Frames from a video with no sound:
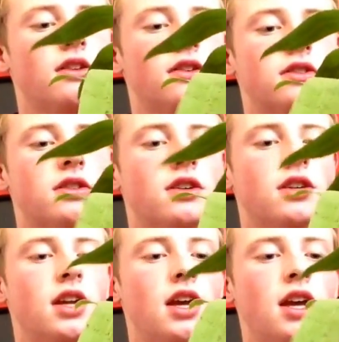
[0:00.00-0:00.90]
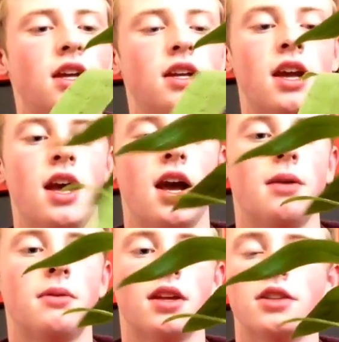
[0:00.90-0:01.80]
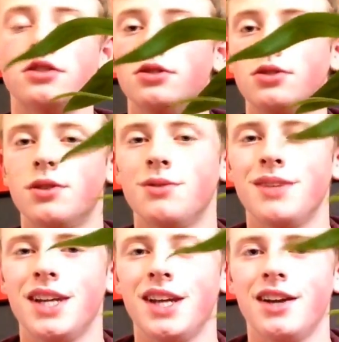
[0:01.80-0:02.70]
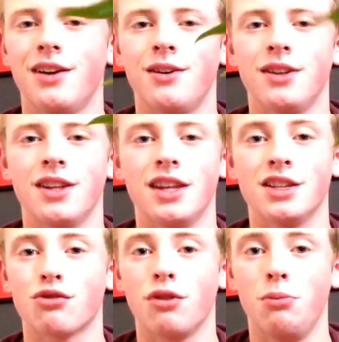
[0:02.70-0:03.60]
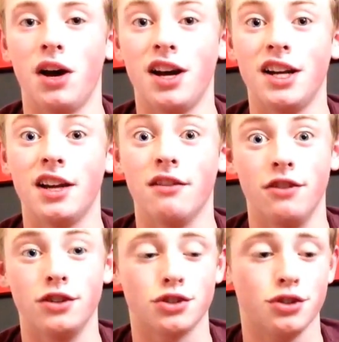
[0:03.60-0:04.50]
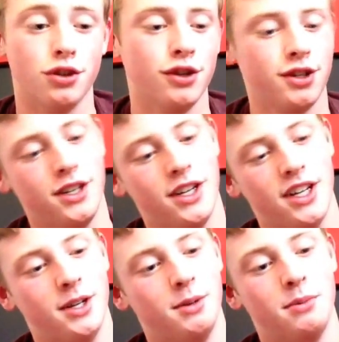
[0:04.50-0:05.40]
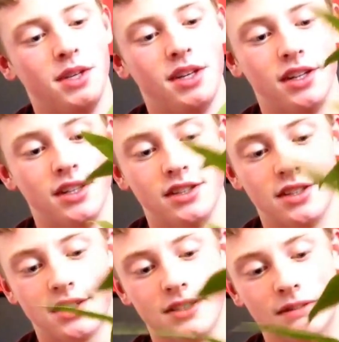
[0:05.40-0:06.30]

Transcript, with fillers: looks good and I'm glad you joined me on this repotting adventure because